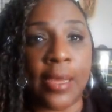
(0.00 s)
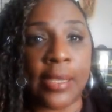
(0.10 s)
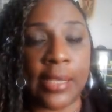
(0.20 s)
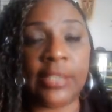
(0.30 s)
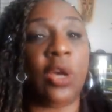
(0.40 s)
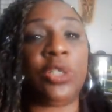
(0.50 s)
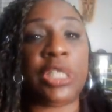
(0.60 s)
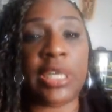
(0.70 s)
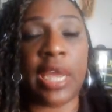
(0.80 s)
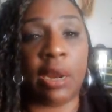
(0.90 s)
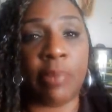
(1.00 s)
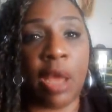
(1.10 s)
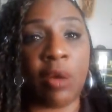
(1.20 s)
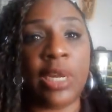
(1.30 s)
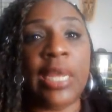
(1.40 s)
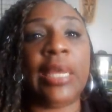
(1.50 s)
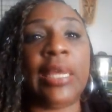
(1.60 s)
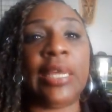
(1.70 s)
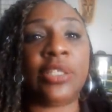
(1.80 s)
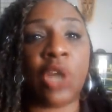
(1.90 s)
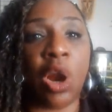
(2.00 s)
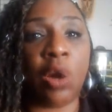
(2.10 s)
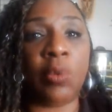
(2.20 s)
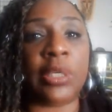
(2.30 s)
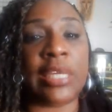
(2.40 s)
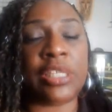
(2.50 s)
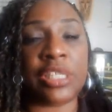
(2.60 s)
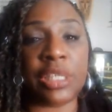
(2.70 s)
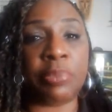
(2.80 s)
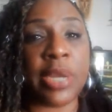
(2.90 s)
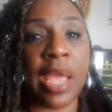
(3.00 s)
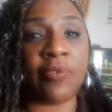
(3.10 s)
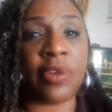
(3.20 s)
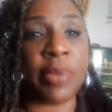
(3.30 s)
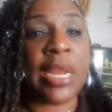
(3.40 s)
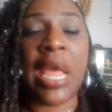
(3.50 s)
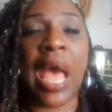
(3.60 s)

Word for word: That's all she care about is her relationship and having a man.